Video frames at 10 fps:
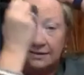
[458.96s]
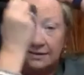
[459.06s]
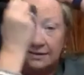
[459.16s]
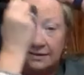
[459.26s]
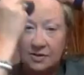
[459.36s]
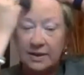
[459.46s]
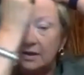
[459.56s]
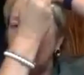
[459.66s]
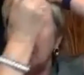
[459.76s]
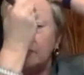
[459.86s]
all over the
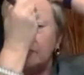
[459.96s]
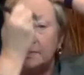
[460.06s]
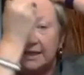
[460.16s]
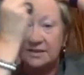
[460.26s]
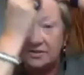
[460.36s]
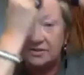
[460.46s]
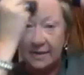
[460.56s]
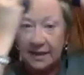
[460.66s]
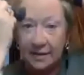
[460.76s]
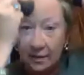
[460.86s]
place because I'm making a
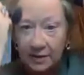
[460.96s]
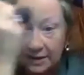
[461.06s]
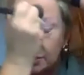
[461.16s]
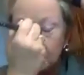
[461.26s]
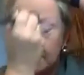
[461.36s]
really huge mess